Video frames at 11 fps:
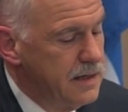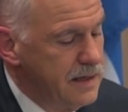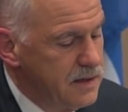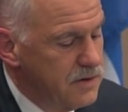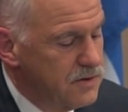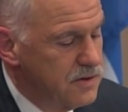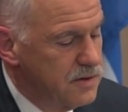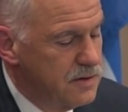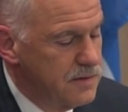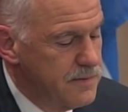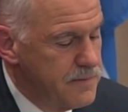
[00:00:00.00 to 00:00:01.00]
It
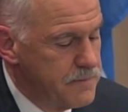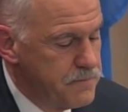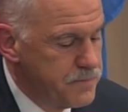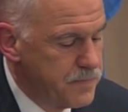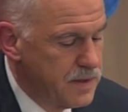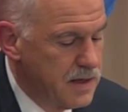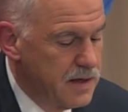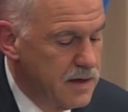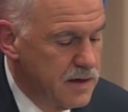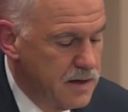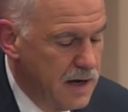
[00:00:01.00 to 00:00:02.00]
is,
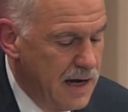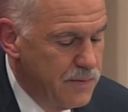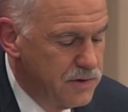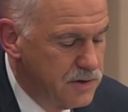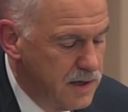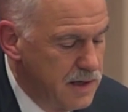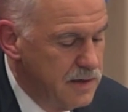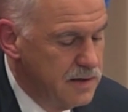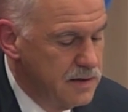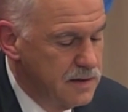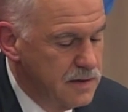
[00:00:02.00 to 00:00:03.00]
I would say,